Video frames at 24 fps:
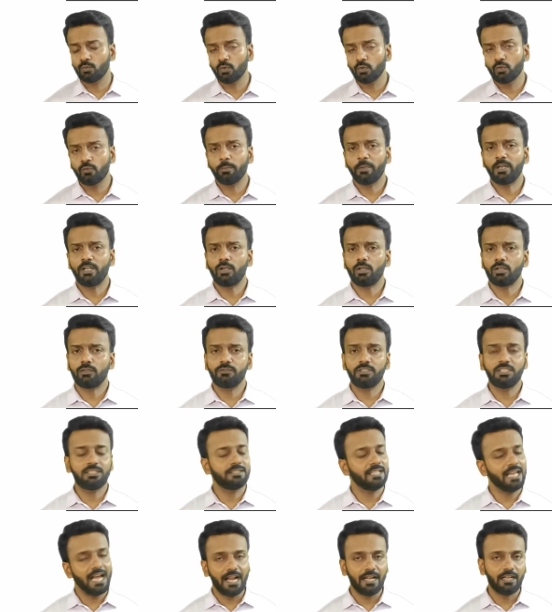movement of
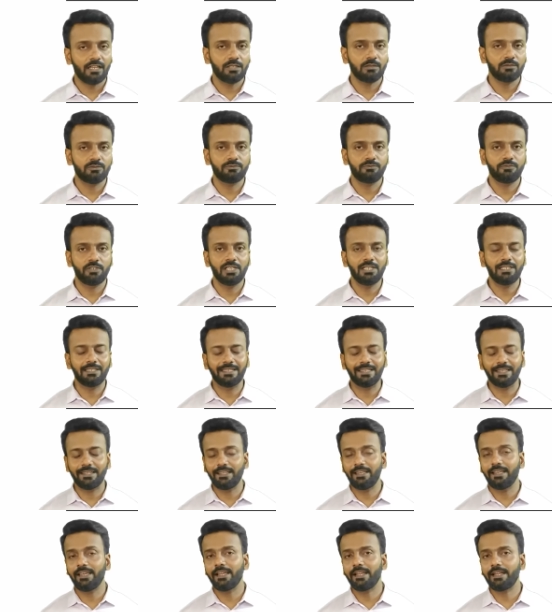these atoms will
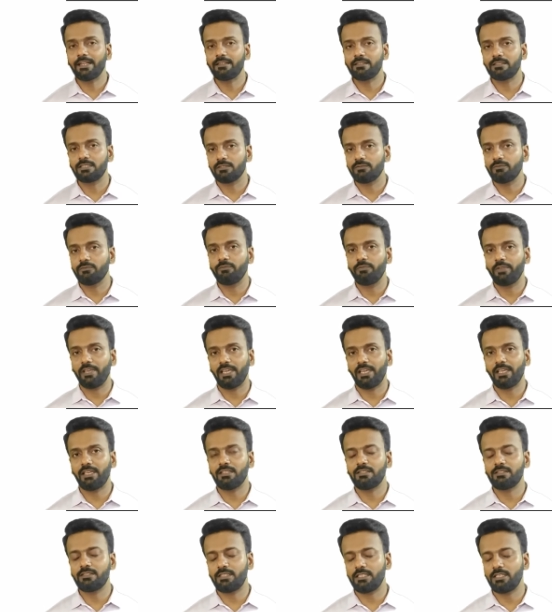create some
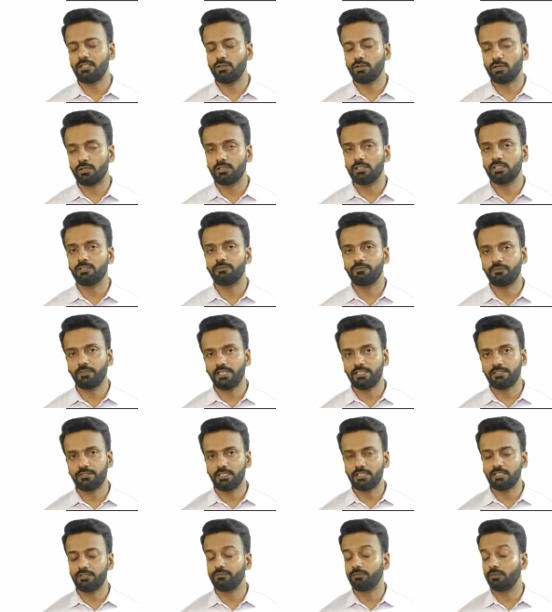vacancy on the
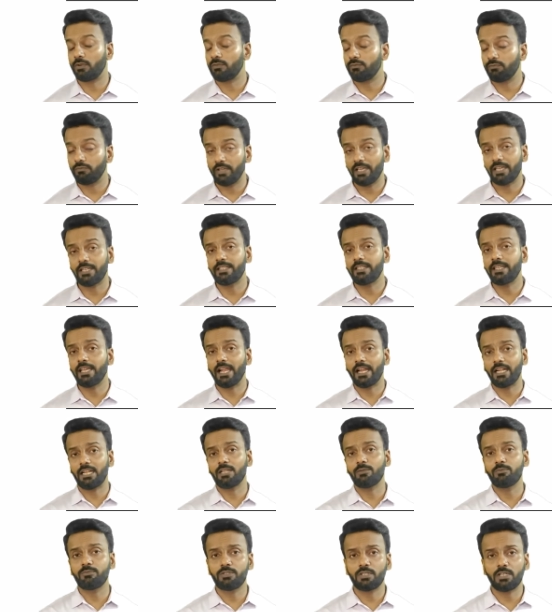faces from where the
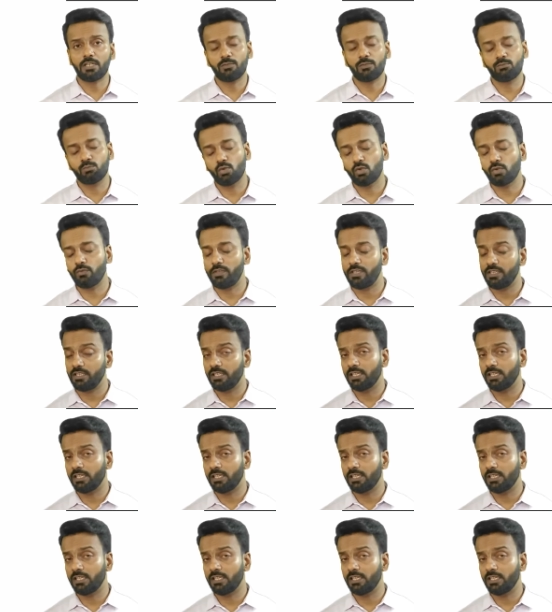atoms are moving.